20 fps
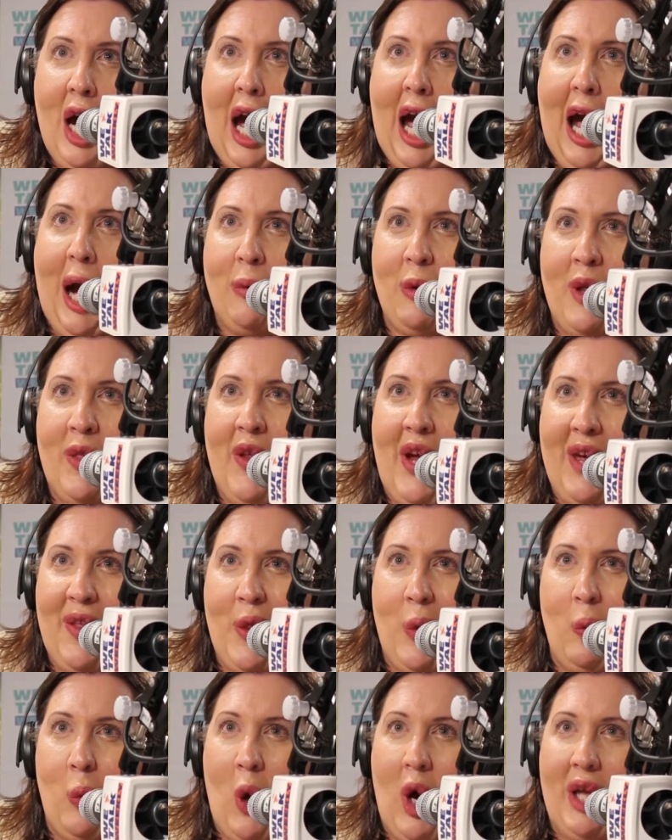How are they
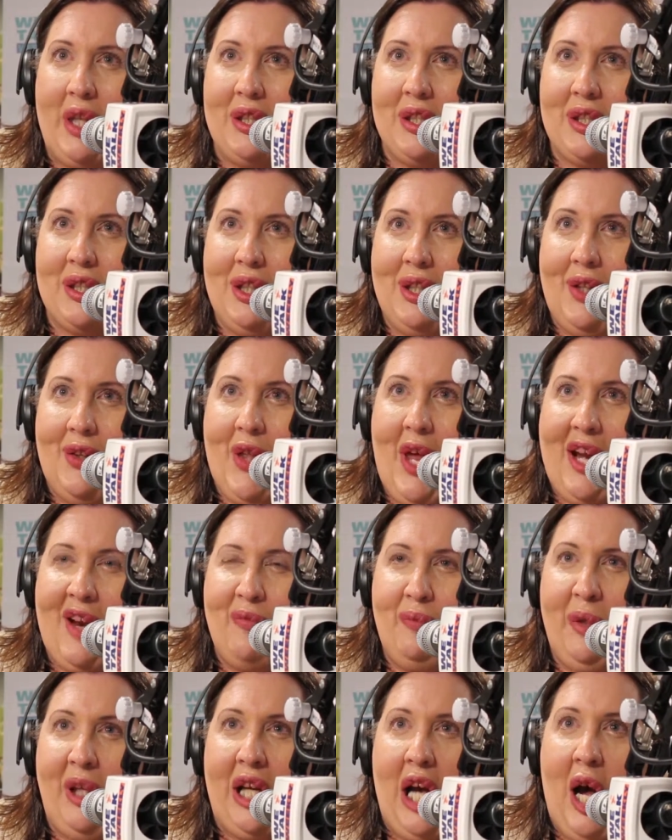the ones that
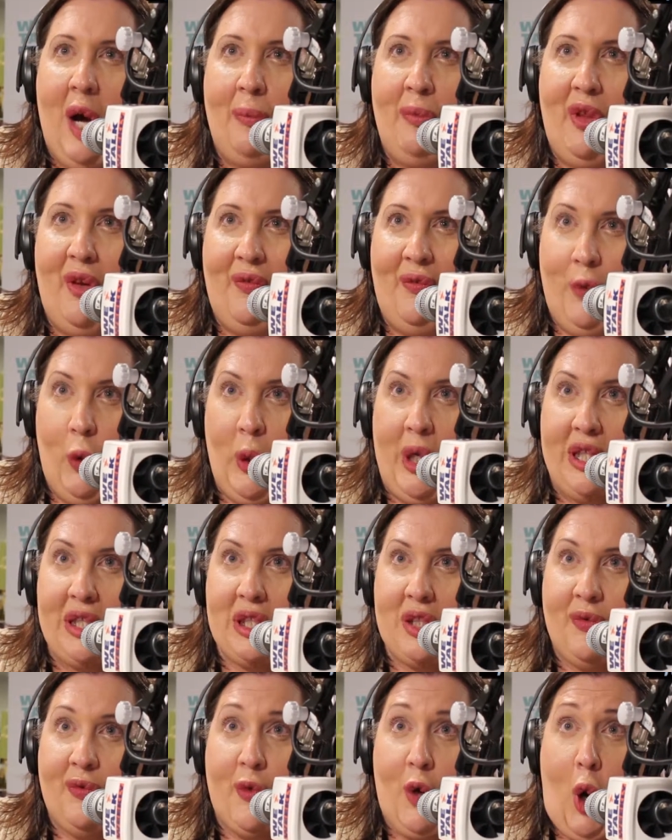have become the
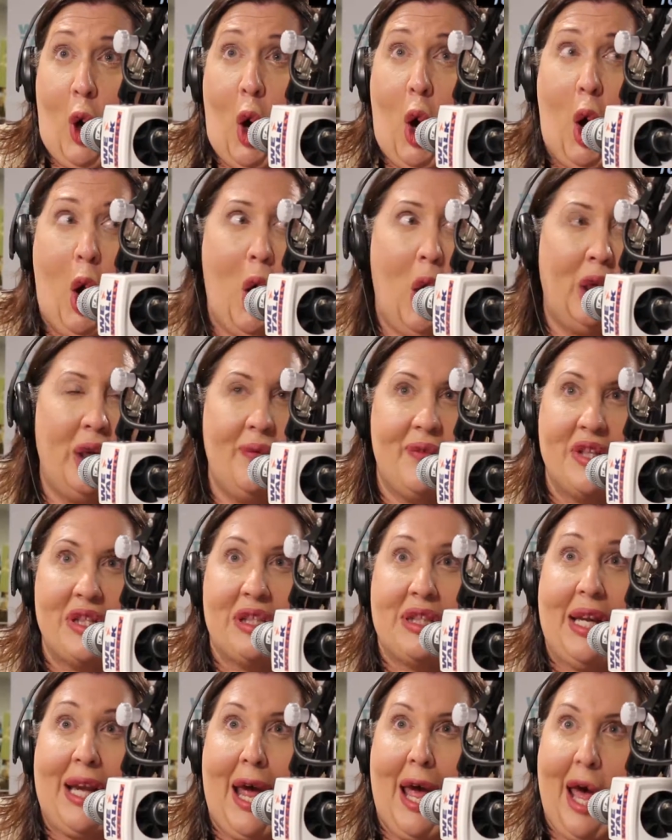voice for all of us
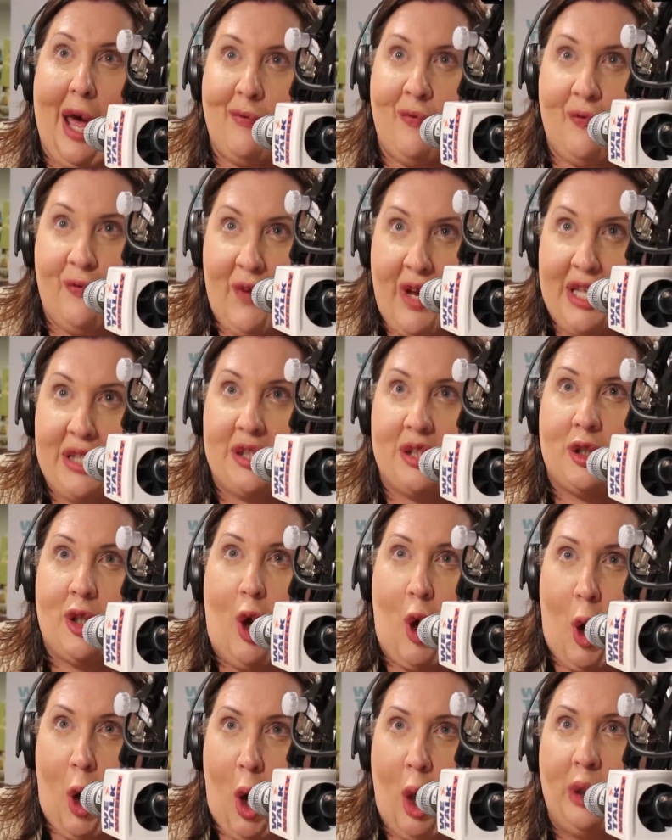that have faced
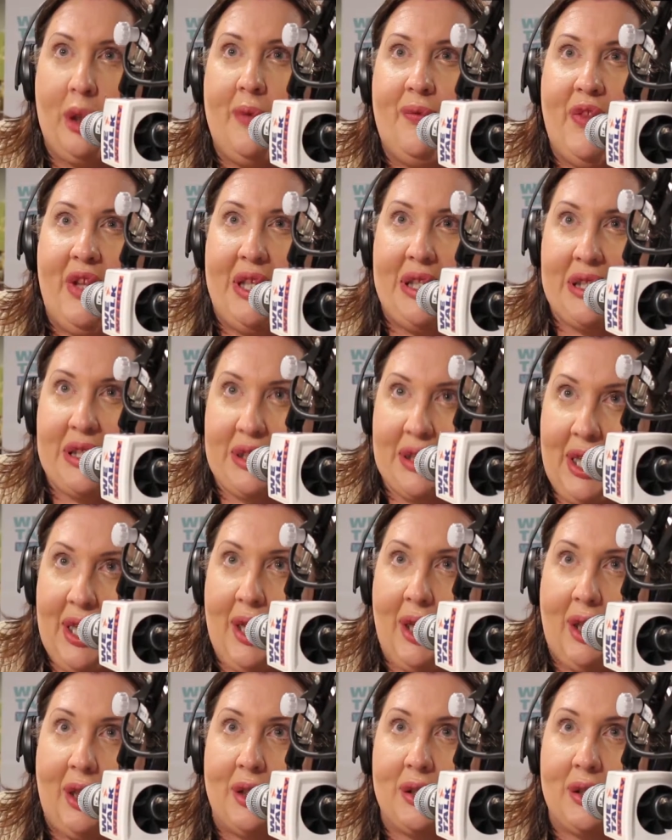all of these things?